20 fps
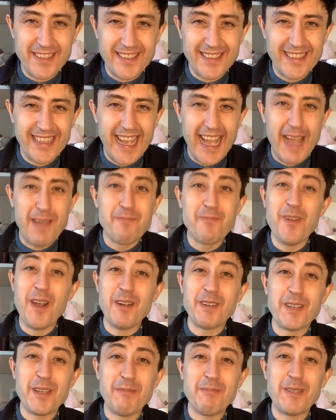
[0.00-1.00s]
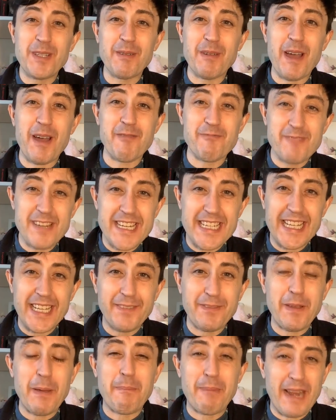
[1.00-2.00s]
and welcome to our Reading
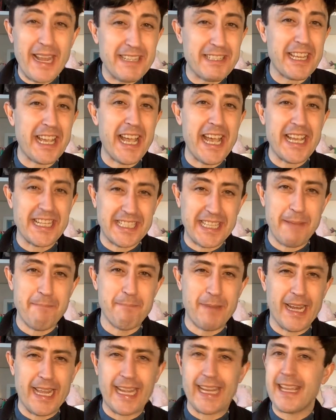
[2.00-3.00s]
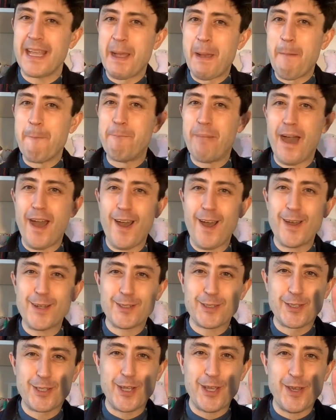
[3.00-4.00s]
for Pleasure Assembly, Part
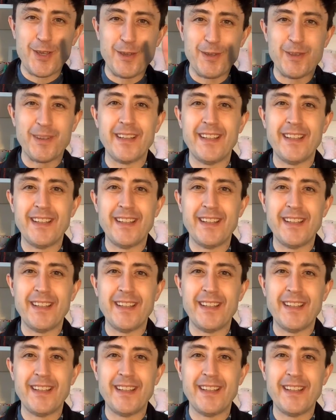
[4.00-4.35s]
2.